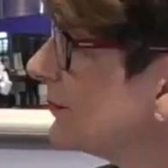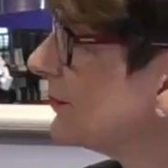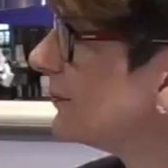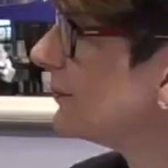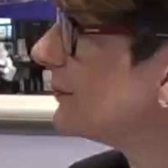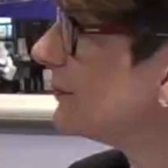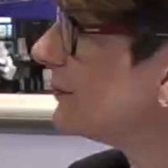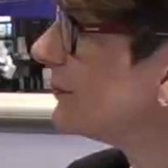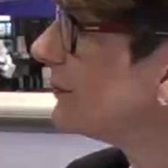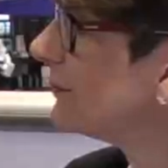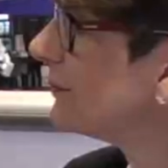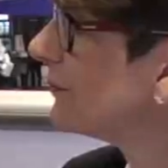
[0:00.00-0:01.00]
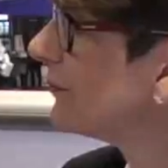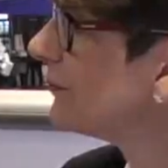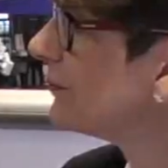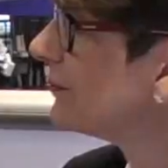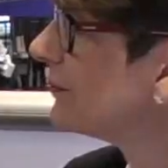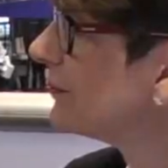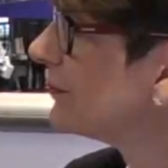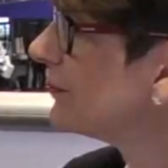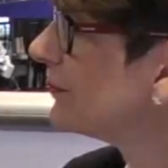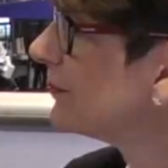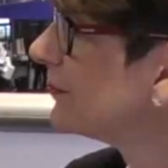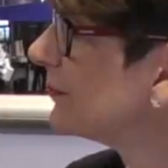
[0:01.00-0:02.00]

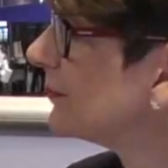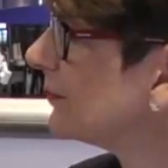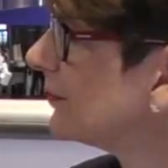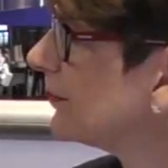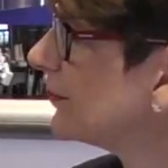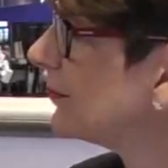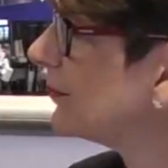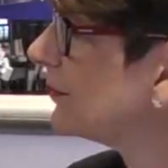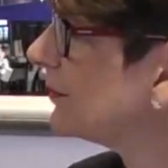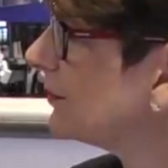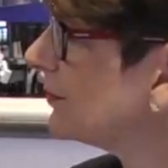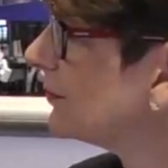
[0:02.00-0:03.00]
No words are spoken by the person on screen.